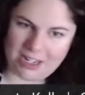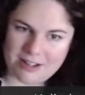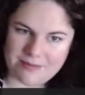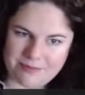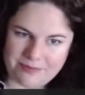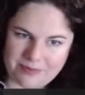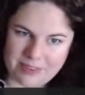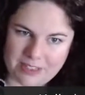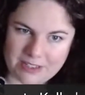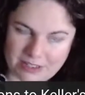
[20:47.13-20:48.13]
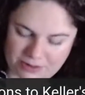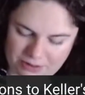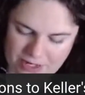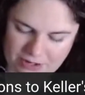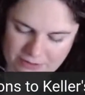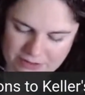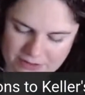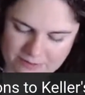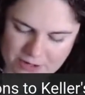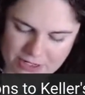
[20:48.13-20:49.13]
Um, so we'll have
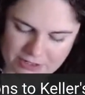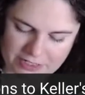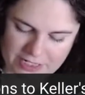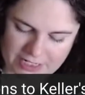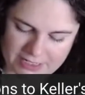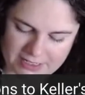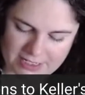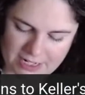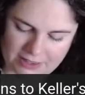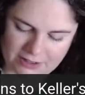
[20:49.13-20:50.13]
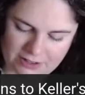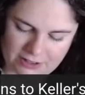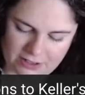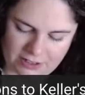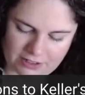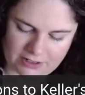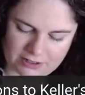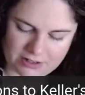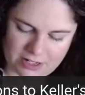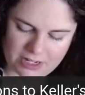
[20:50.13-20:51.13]
some margaritas together
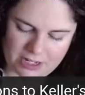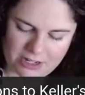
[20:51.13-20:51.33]
and